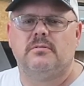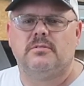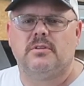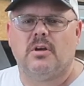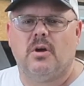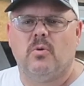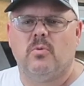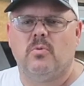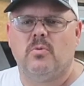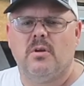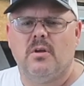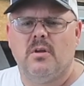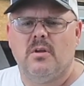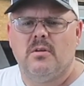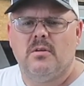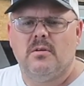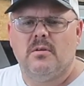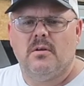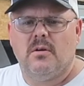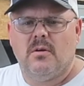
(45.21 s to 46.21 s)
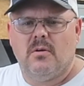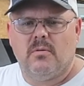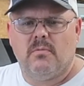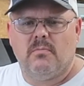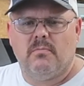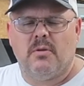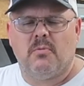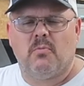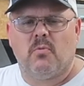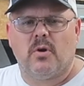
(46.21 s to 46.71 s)
So
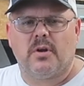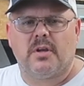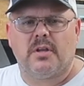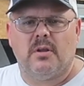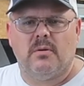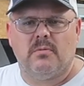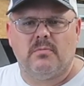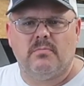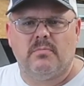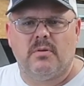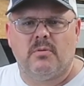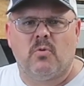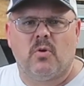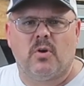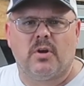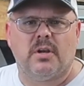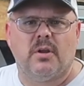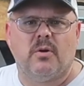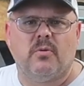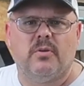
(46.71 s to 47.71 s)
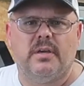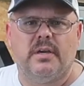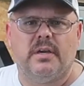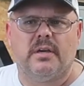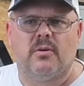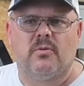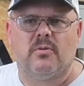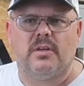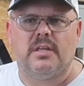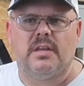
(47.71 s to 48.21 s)
been working on it.
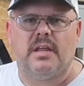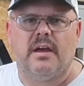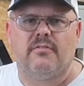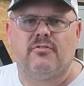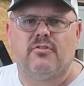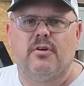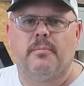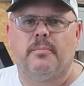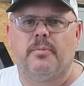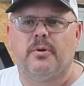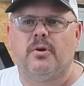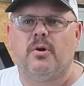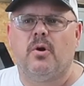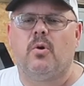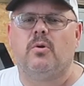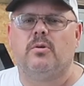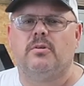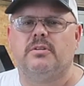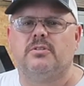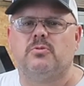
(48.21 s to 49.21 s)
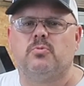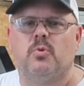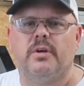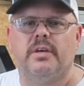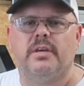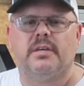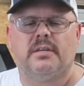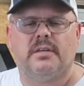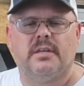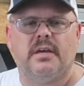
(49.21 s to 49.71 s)
Going to get after it pretty hard this
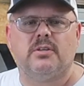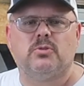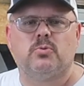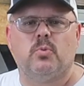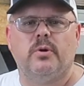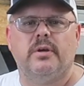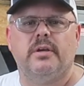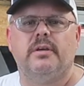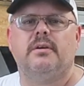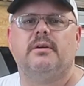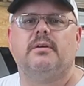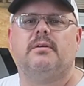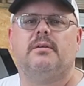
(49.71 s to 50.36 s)
week and next week.